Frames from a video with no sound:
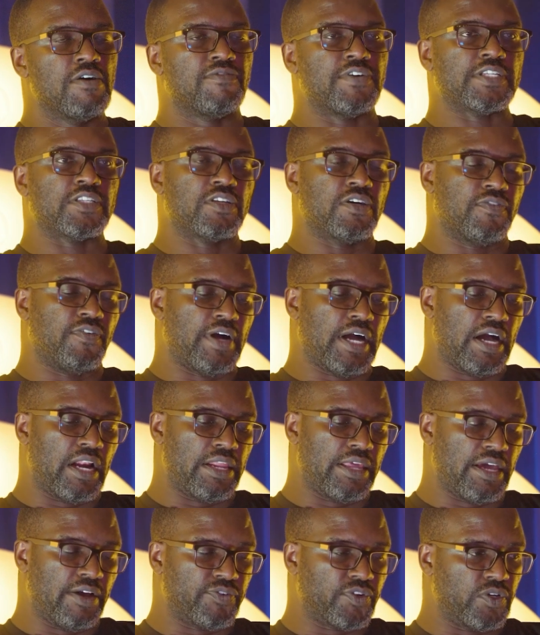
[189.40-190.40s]
first of
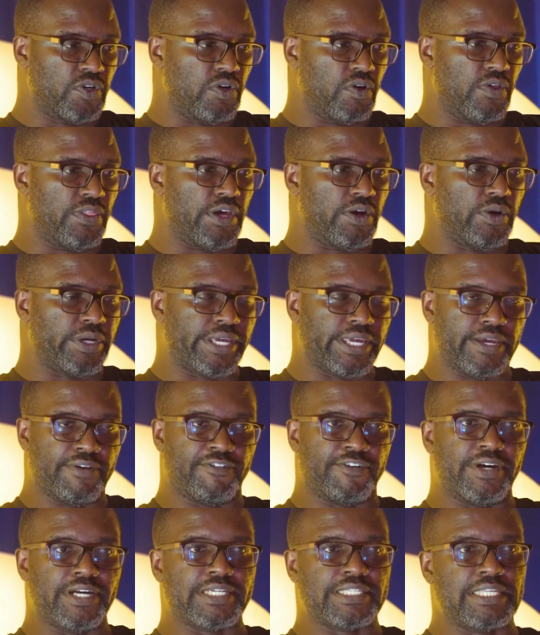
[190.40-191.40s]
all, you have to know that, okay,
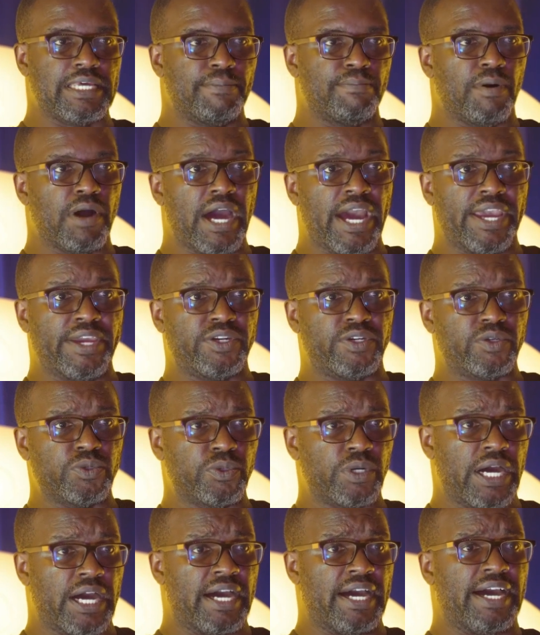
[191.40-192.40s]
for example, I
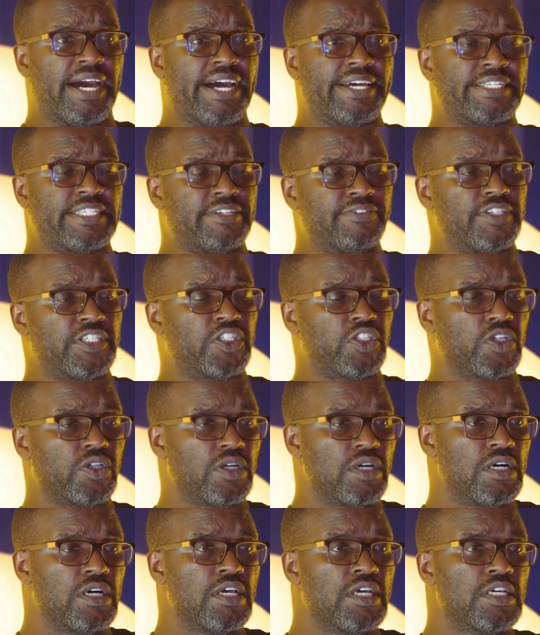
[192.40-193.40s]
do a TV
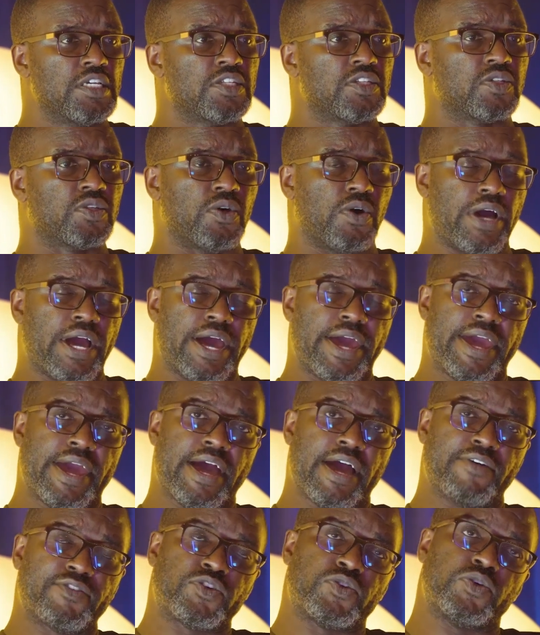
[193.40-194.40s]
show. So I
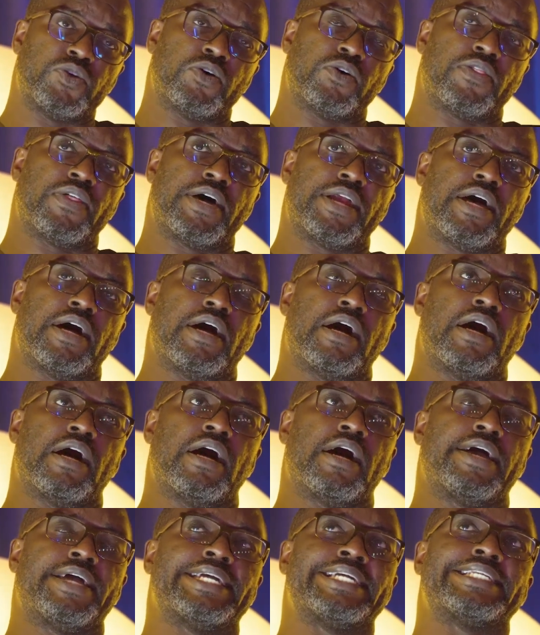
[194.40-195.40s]
have to know
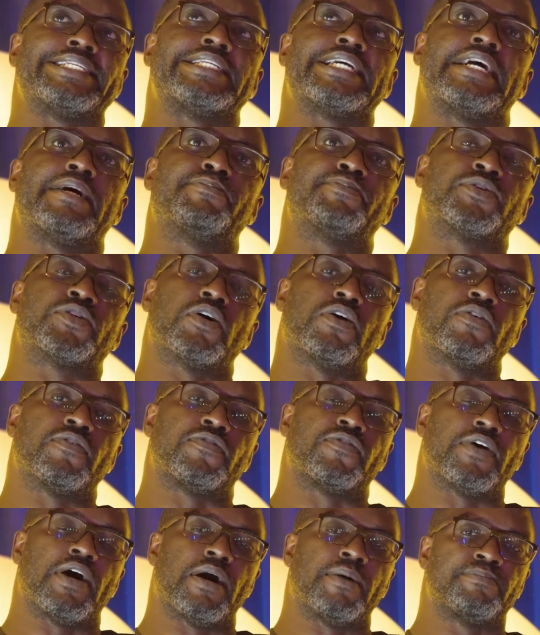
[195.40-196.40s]
that in terms
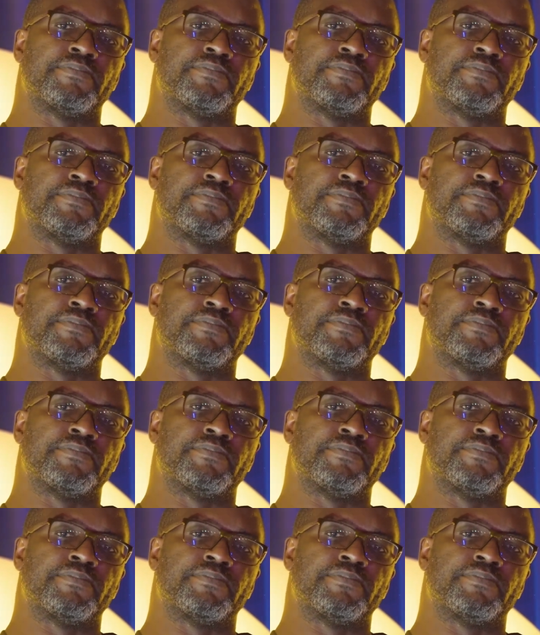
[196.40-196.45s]
of